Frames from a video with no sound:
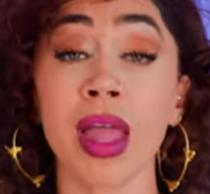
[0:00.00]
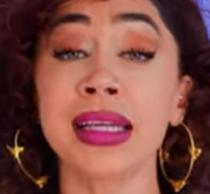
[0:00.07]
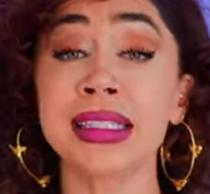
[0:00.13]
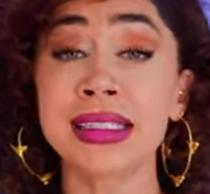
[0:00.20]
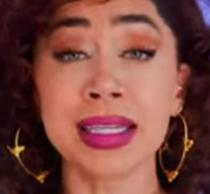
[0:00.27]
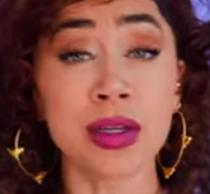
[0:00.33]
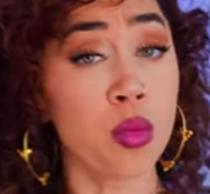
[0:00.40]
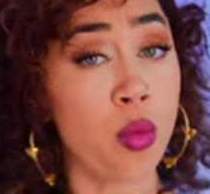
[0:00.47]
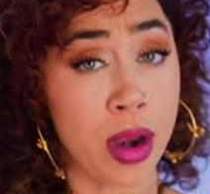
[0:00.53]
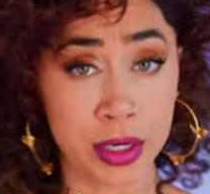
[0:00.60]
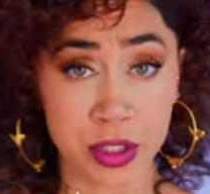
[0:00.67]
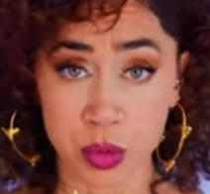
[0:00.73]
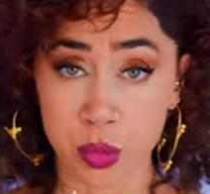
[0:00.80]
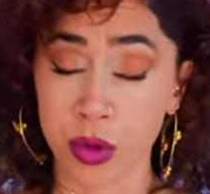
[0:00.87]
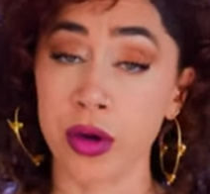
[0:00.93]
I still
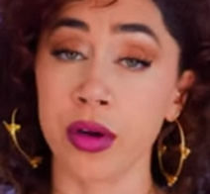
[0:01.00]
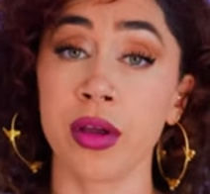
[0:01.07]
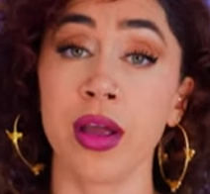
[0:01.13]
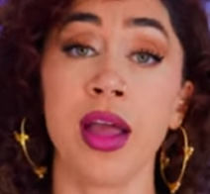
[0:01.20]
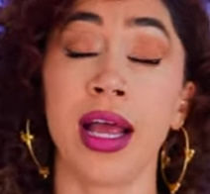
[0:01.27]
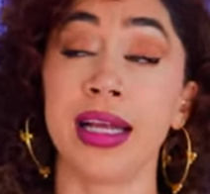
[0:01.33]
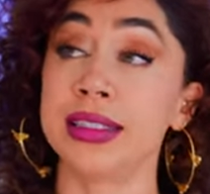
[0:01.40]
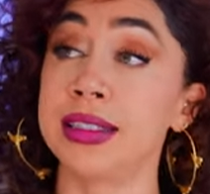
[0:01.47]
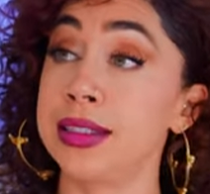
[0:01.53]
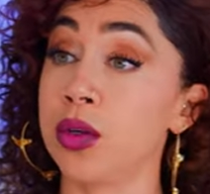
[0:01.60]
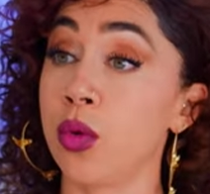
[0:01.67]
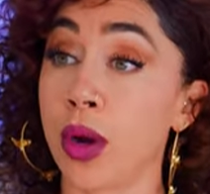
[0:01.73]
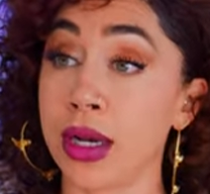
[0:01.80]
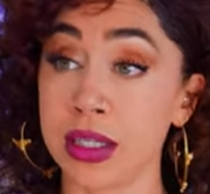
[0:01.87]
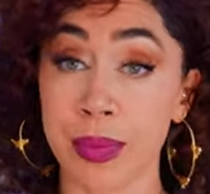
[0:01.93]
wanted to work. I
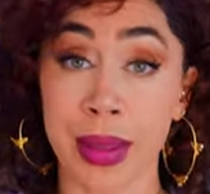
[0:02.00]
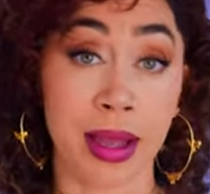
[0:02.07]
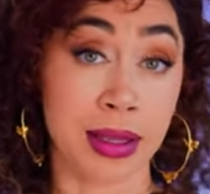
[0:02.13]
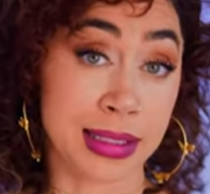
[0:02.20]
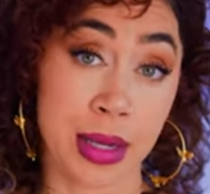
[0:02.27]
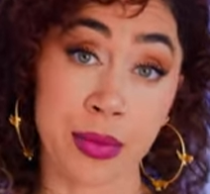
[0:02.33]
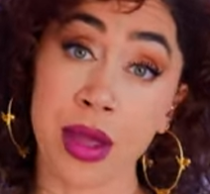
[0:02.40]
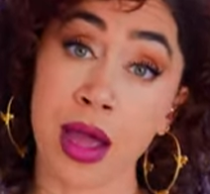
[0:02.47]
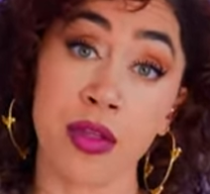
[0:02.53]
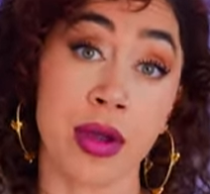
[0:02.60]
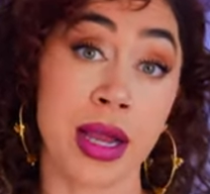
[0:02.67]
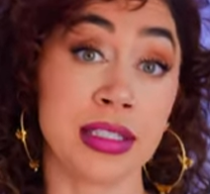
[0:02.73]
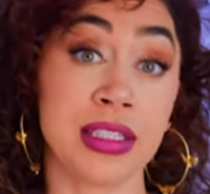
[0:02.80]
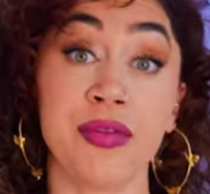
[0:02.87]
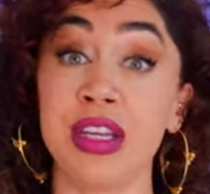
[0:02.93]
still wanted to balance out with other
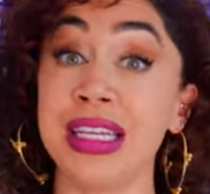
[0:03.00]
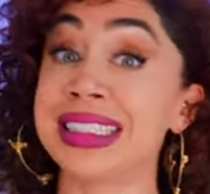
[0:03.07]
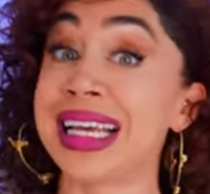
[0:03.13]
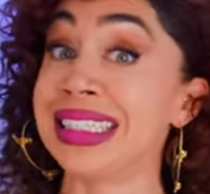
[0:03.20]
activities.